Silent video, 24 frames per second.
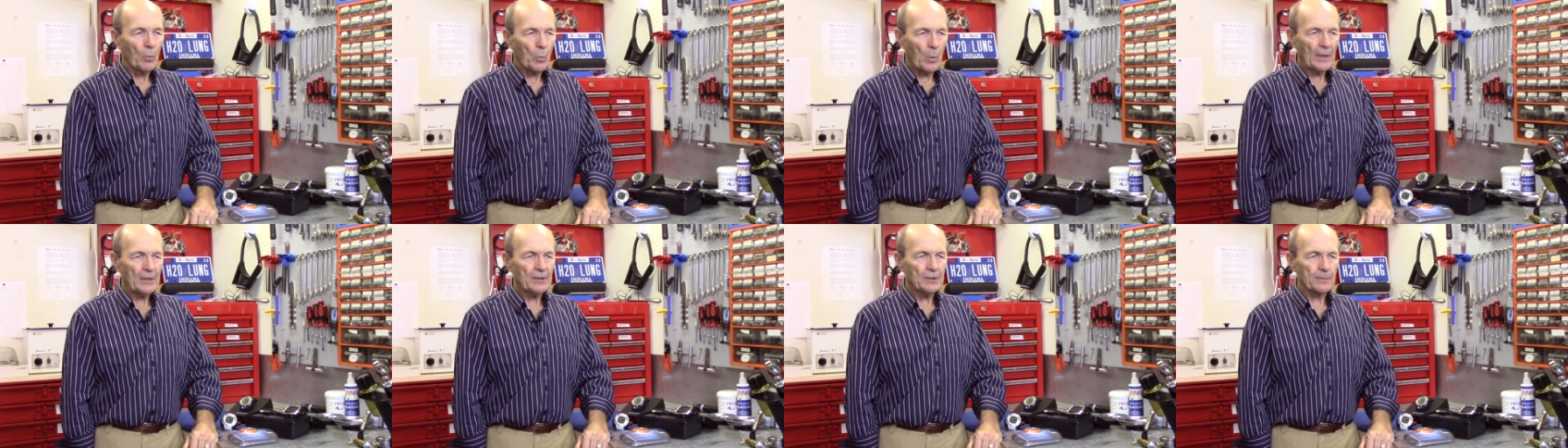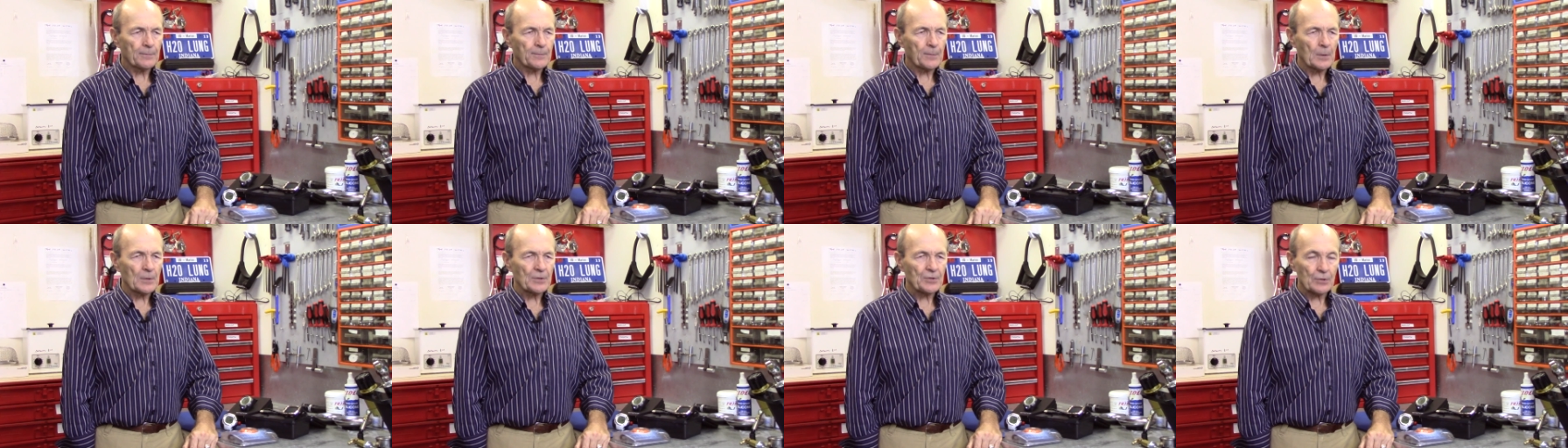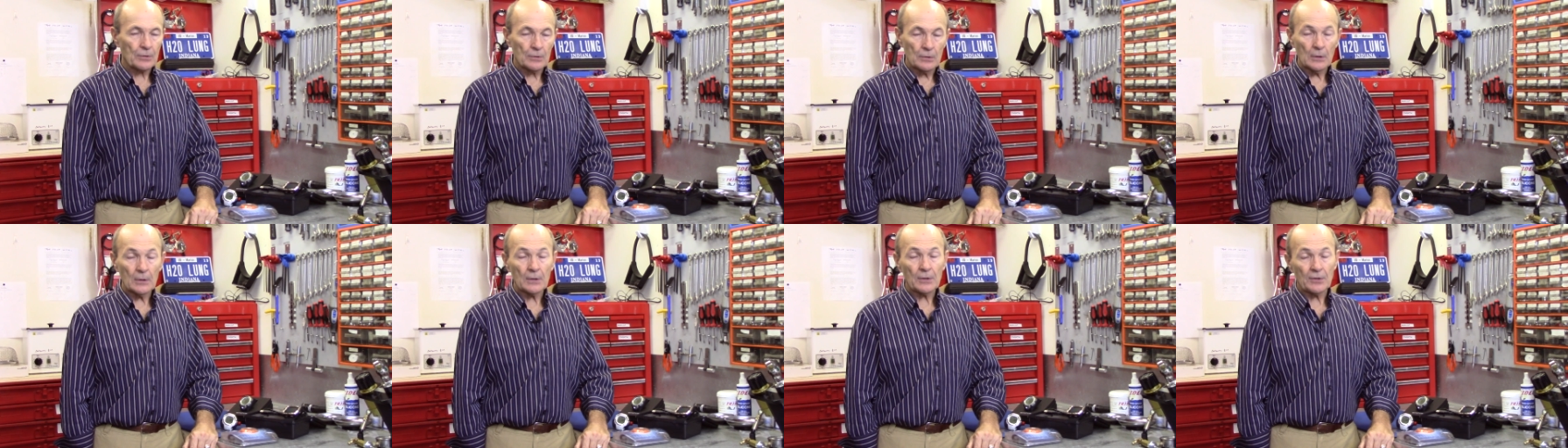When the
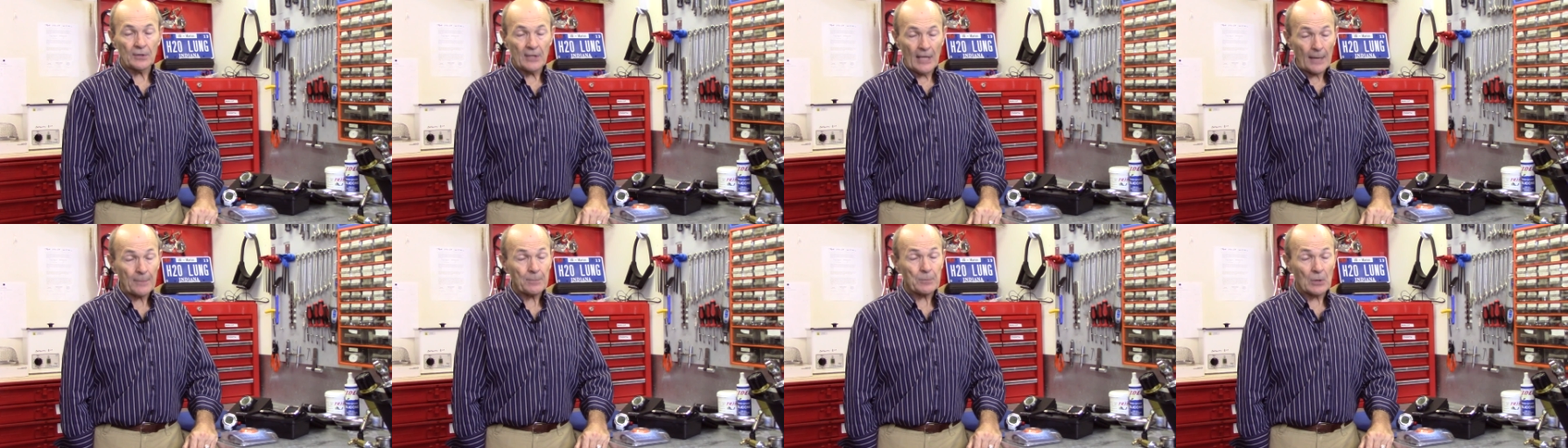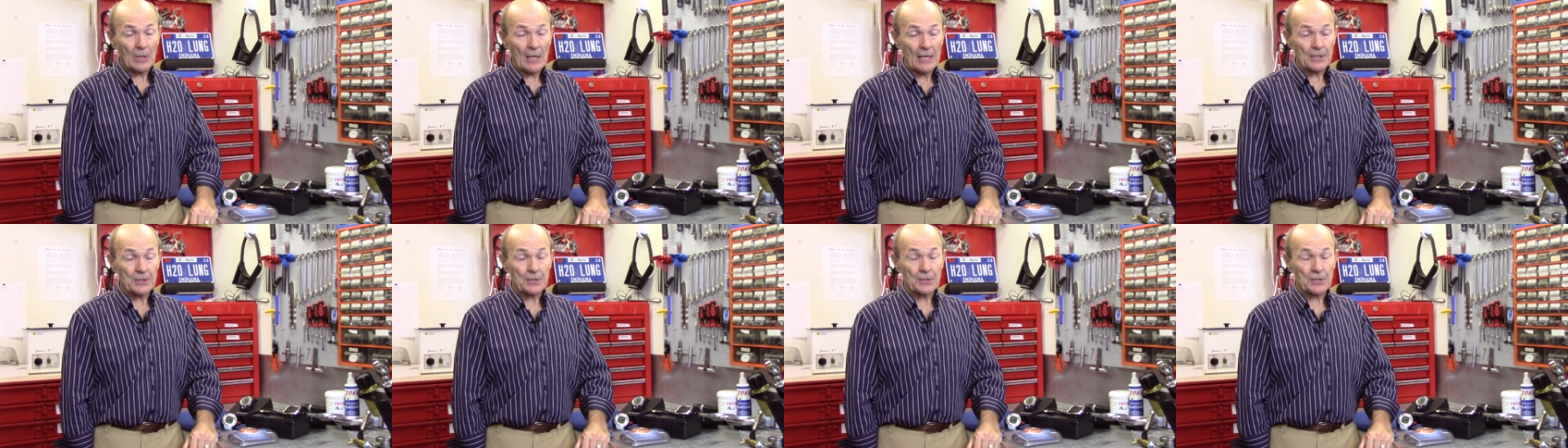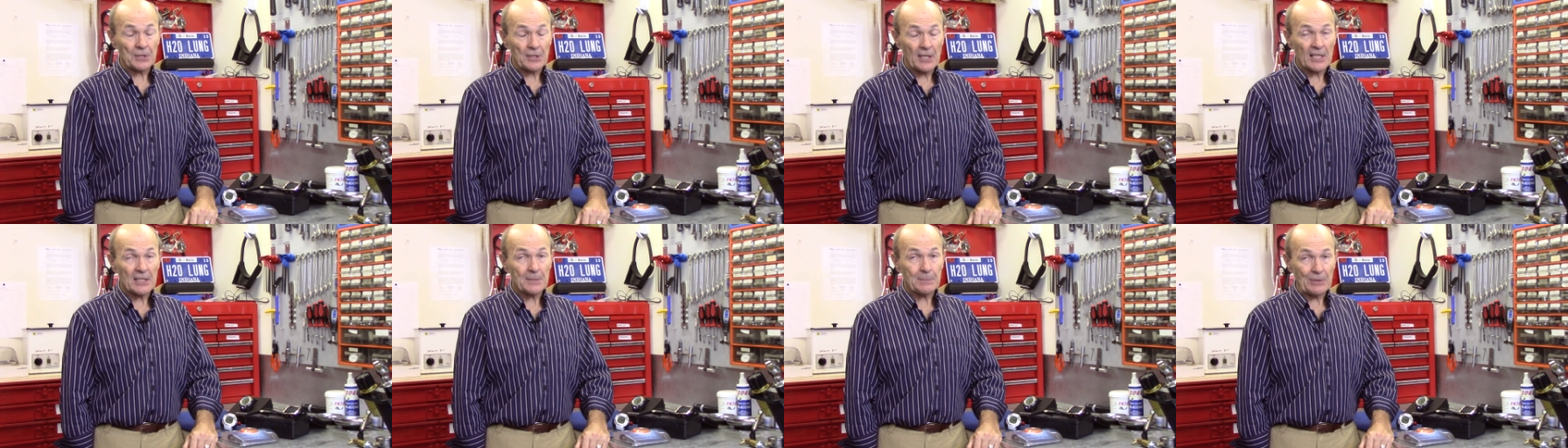first good depth
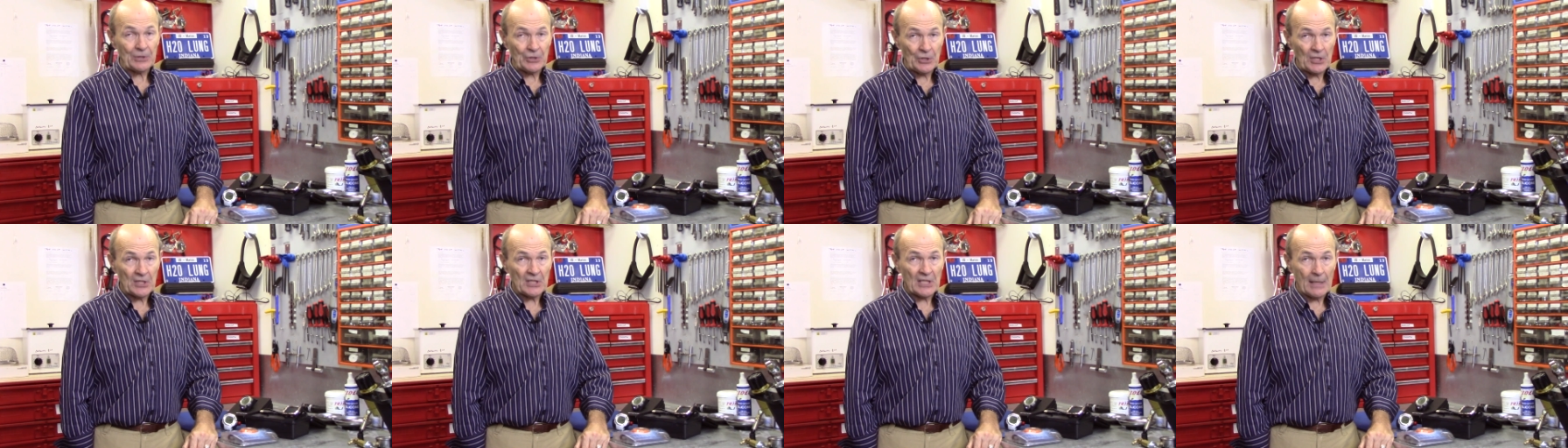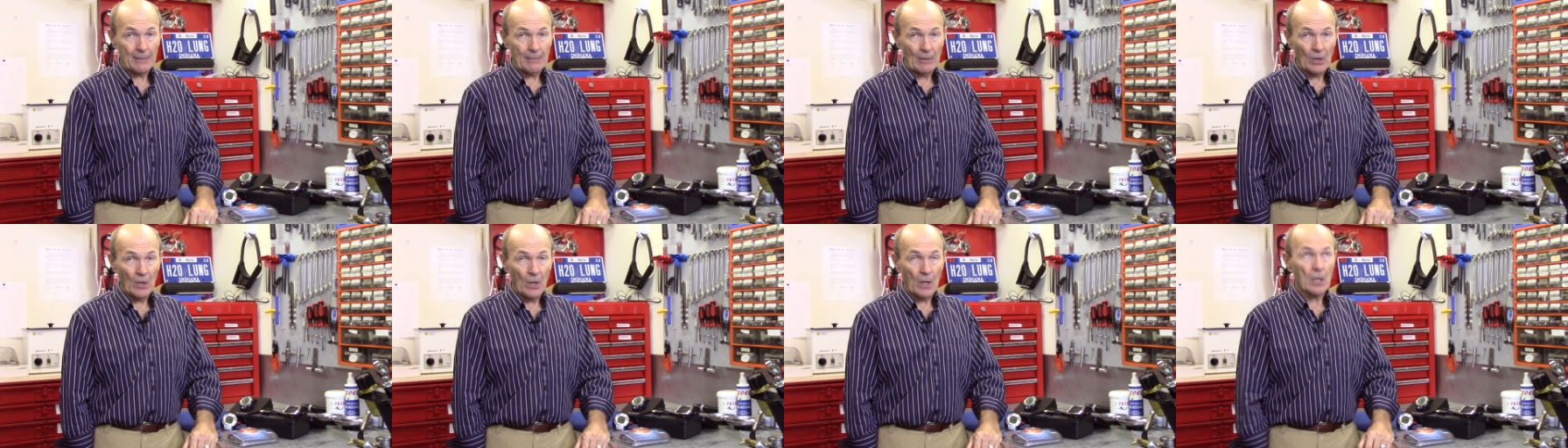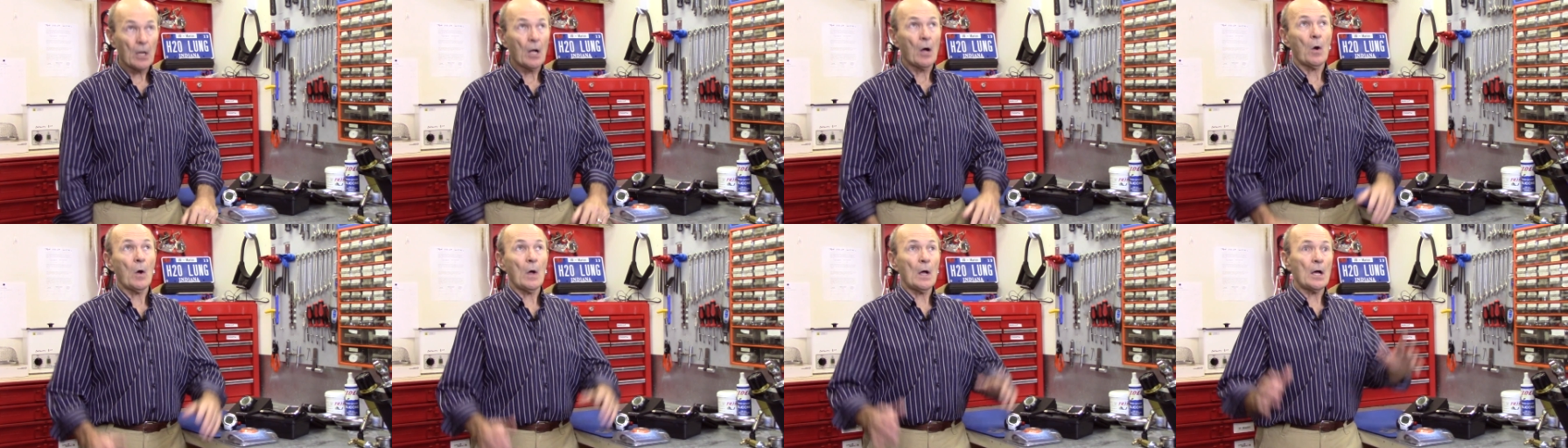gauges and SPGs came along,